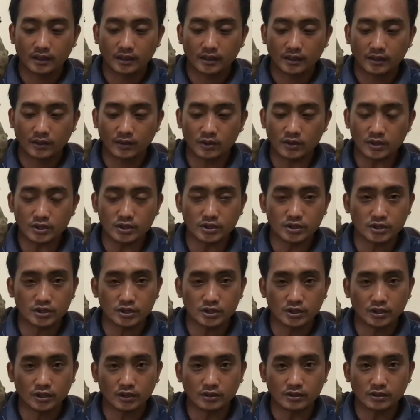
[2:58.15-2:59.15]

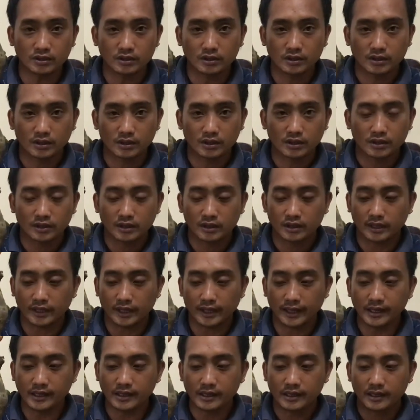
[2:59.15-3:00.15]
roots, no?
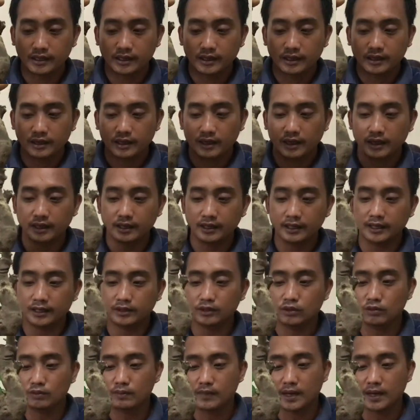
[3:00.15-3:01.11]
Okay? And then itong